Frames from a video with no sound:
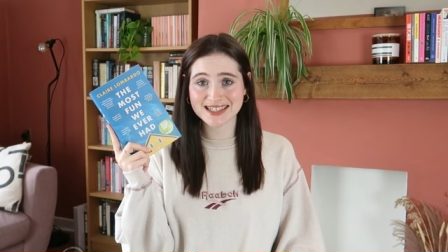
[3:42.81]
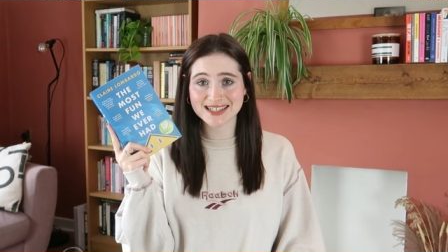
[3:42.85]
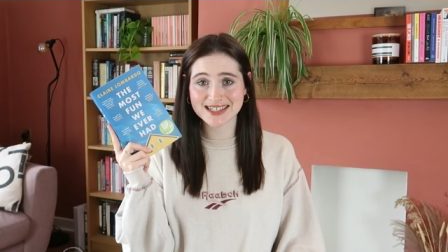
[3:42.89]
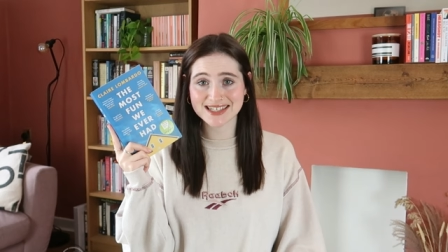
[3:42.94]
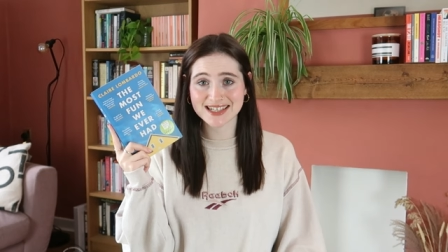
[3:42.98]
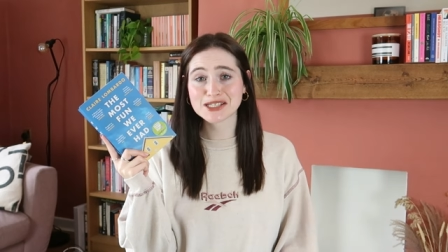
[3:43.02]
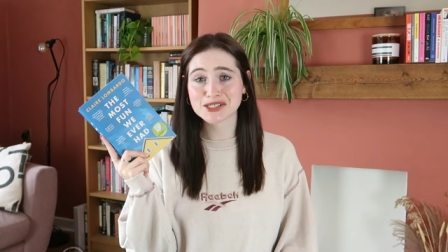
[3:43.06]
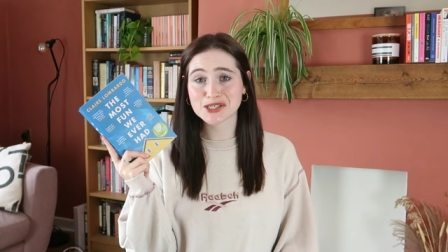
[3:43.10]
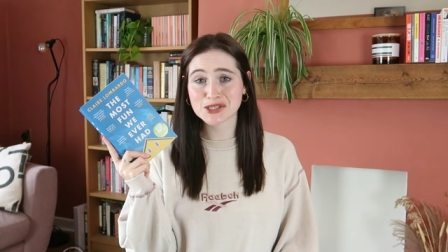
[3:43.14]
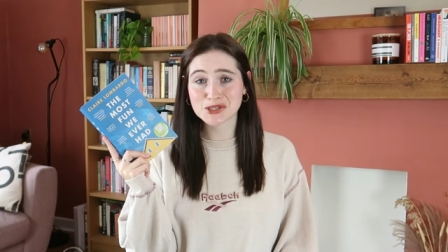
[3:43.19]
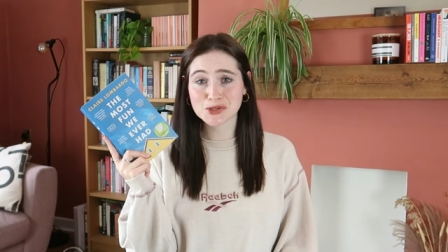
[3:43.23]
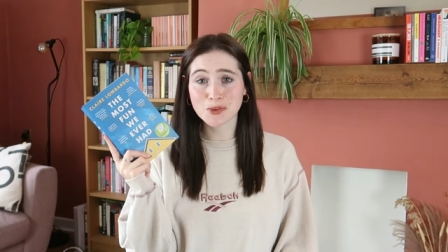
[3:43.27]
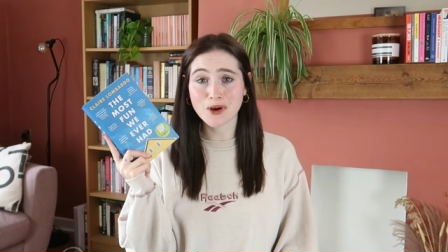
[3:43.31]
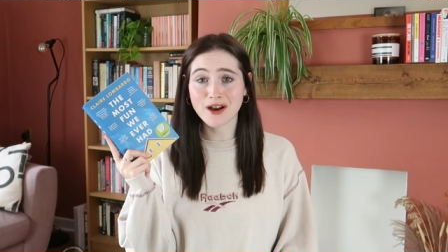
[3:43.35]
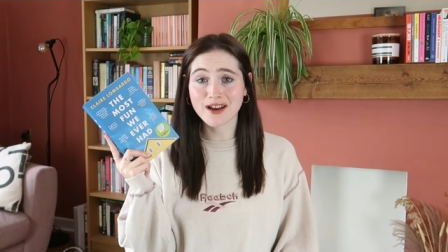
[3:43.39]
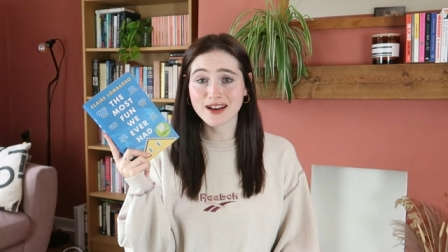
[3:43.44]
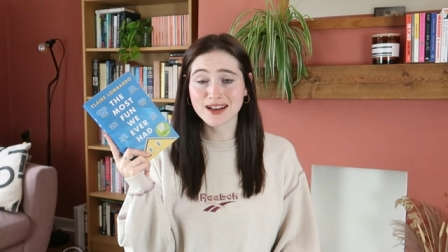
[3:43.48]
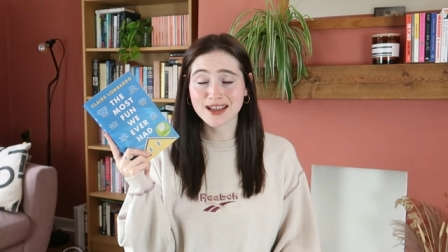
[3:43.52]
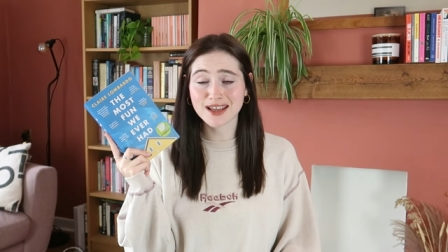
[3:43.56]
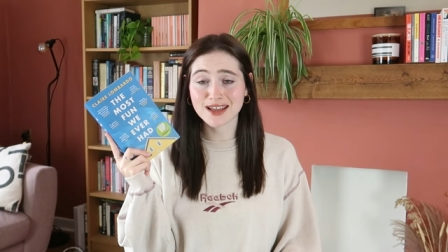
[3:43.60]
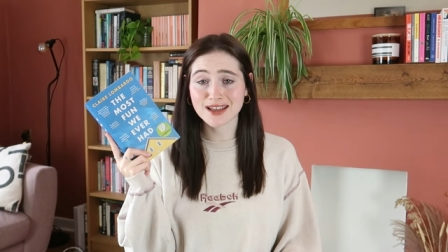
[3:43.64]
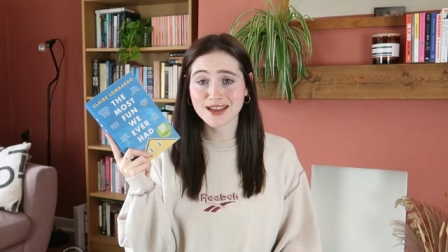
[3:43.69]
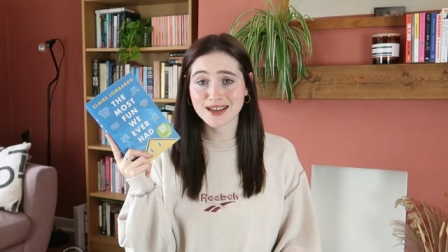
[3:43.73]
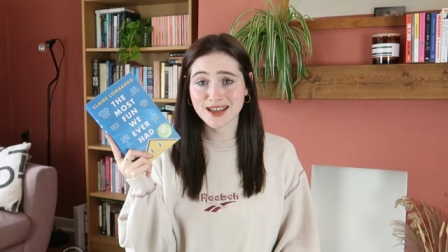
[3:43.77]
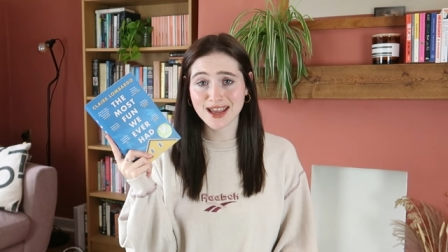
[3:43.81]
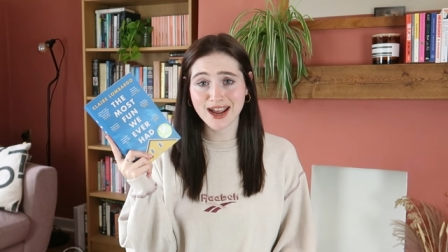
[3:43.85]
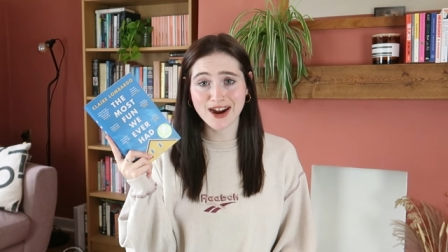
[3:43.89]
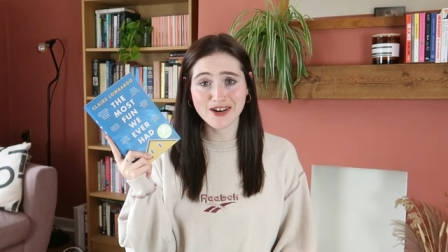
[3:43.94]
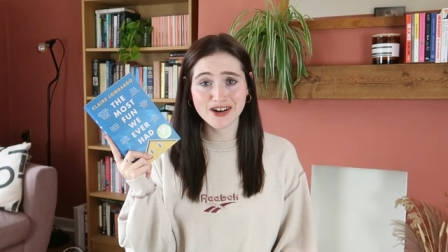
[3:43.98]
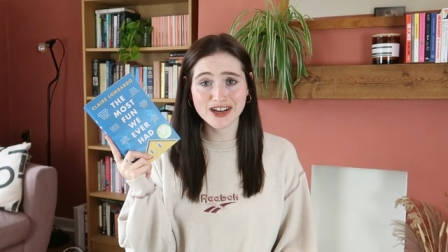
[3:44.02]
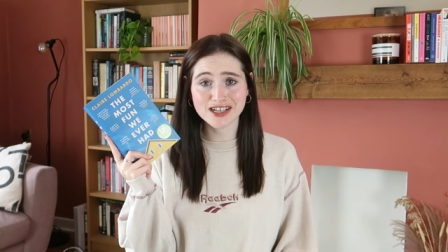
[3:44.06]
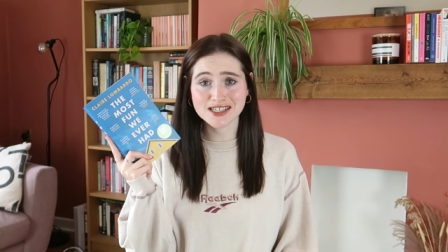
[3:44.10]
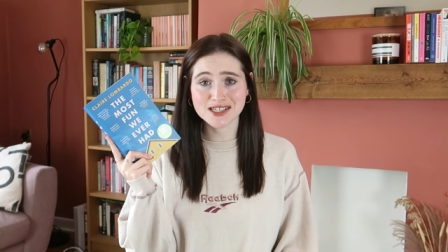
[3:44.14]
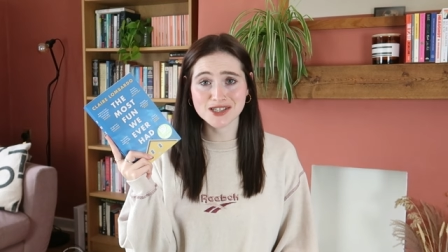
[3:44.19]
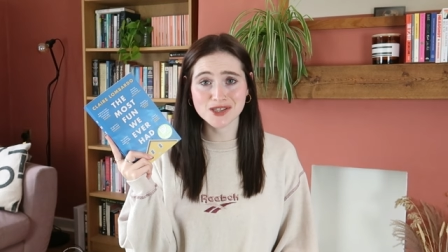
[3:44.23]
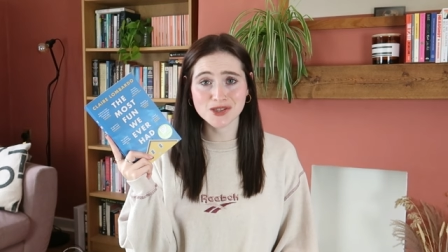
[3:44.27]
intertwining
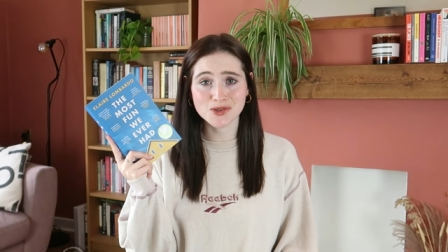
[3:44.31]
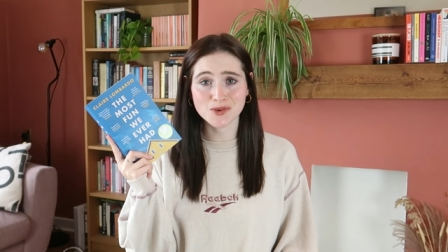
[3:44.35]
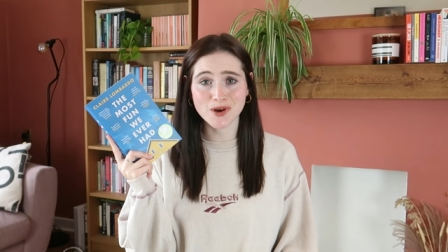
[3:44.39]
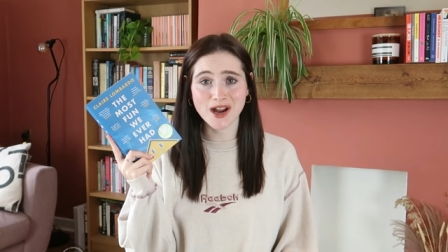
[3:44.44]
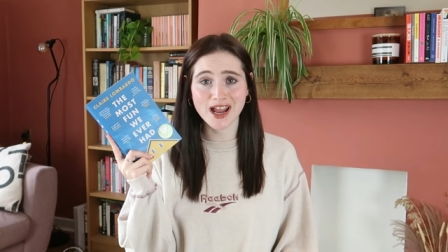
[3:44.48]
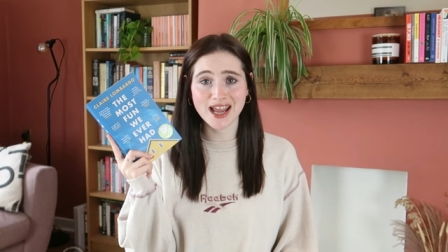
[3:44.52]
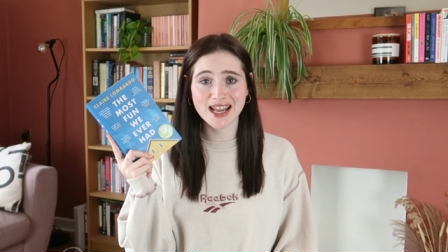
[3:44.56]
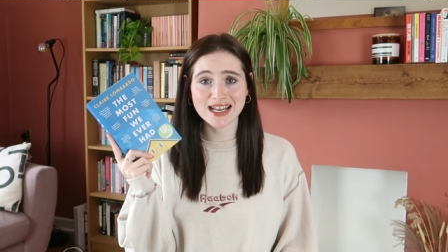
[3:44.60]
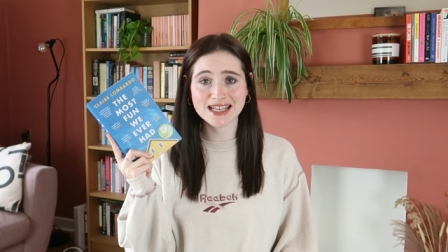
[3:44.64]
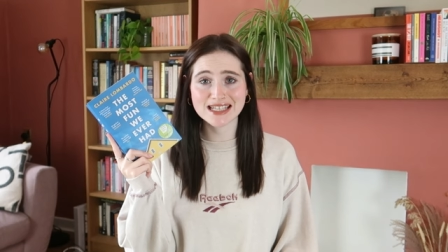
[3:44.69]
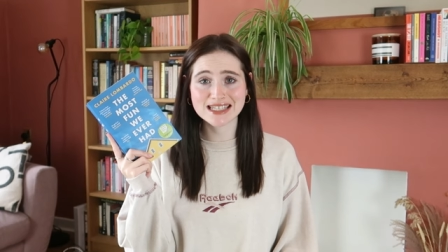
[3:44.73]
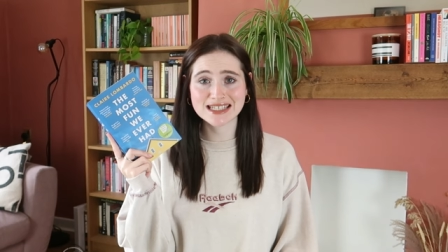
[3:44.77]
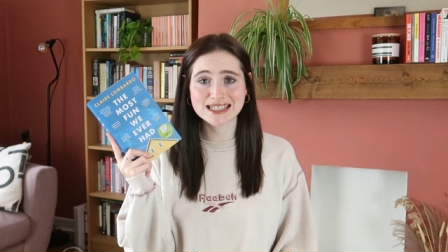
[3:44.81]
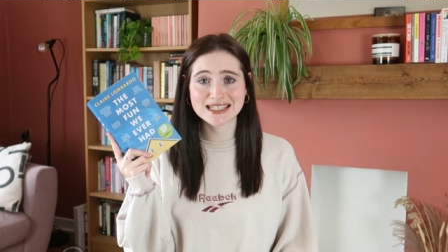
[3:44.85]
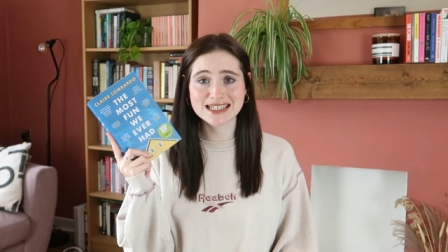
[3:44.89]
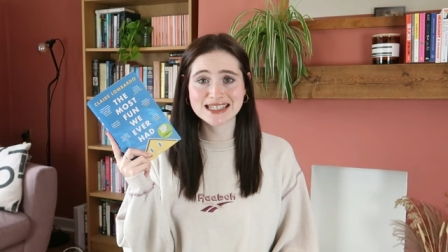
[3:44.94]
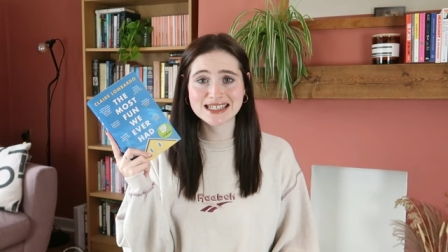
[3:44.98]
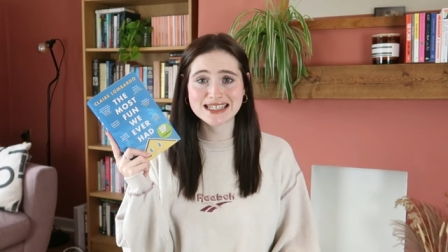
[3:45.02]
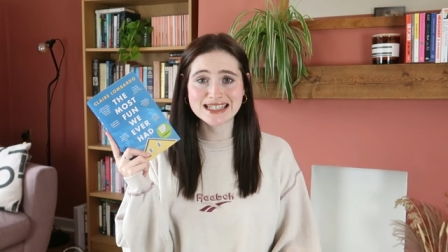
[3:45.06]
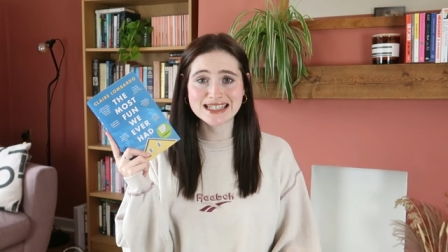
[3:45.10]
character threads,